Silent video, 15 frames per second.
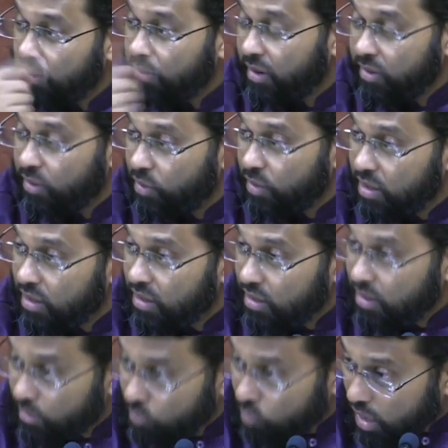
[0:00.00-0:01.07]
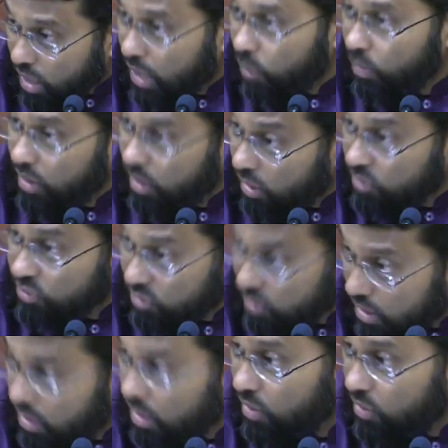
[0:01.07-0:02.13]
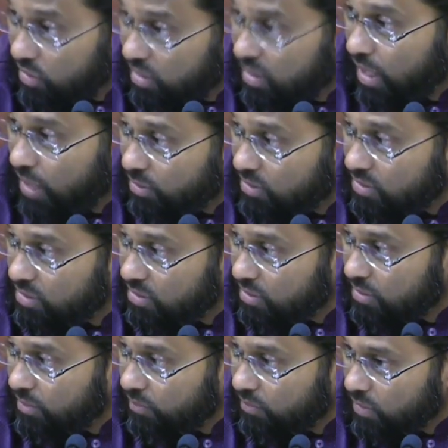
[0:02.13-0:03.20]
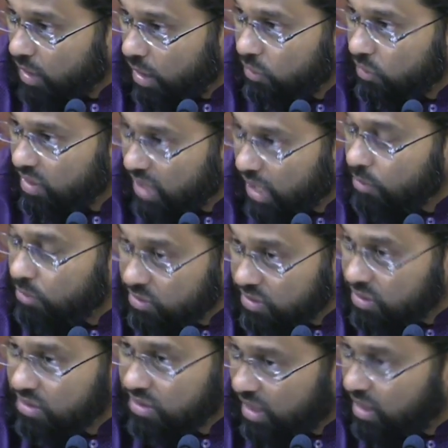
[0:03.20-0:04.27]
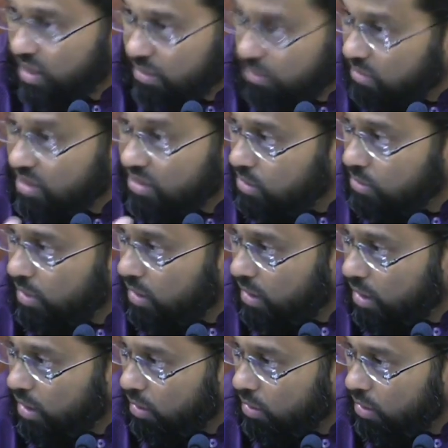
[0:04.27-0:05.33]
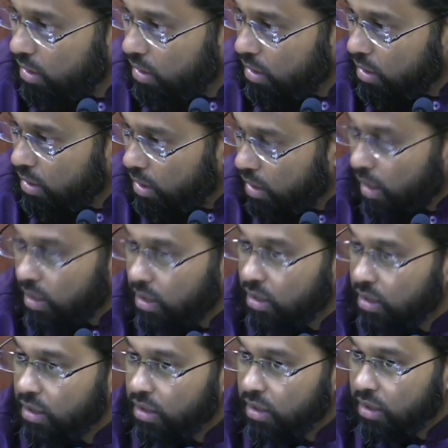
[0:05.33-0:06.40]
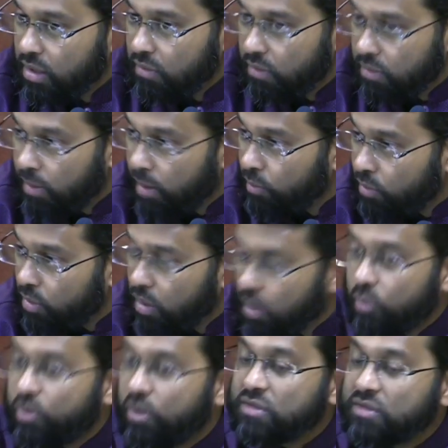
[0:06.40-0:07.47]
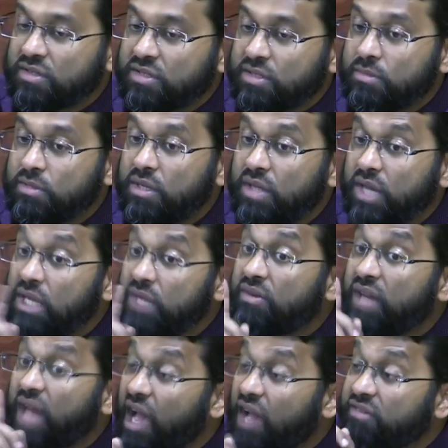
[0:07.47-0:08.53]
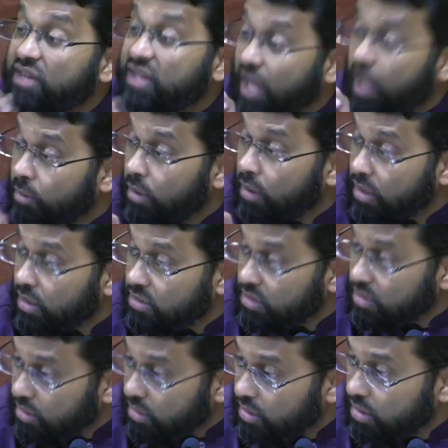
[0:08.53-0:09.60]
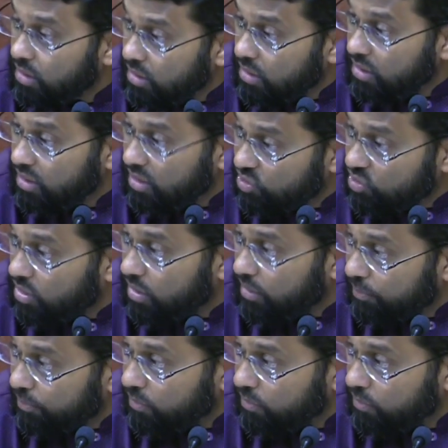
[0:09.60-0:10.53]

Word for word: By the way, Muawiyah also got 100 camels. 100 camels is like a multimillionaire. Yani, remember, our Prophet did not even have a camel until the Hijrah.